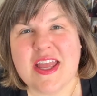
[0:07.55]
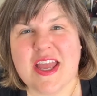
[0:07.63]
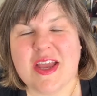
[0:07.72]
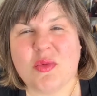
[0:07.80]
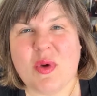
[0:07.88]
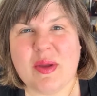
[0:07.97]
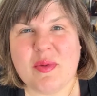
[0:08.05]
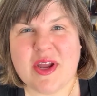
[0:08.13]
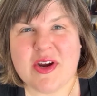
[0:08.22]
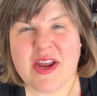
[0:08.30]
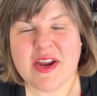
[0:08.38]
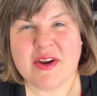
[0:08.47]
at
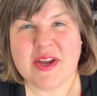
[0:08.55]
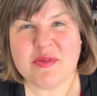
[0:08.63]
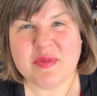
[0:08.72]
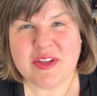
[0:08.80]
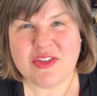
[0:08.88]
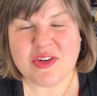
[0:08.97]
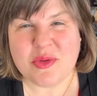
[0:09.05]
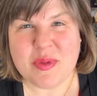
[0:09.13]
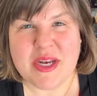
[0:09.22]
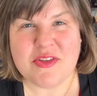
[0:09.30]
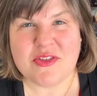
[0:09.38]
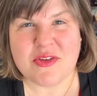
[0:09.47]
Whitewater Area Regional
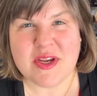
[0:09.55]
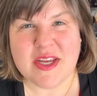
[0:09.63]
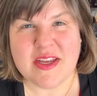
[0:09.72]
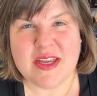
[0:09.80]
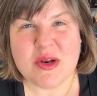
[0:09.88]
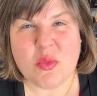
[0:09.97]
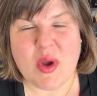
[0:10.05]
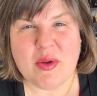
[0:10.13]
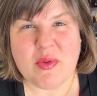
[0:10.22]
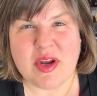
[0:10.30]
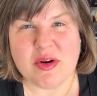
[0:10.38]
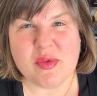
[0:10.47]
Ministry in
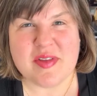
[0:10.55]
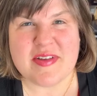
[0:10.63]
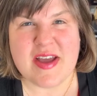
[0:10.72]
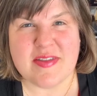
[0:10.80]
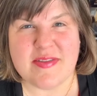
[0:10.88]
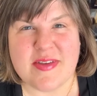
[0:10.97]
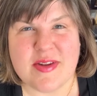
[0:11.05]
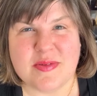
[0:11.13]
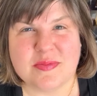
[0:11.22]
Whitewater, Wisconsin.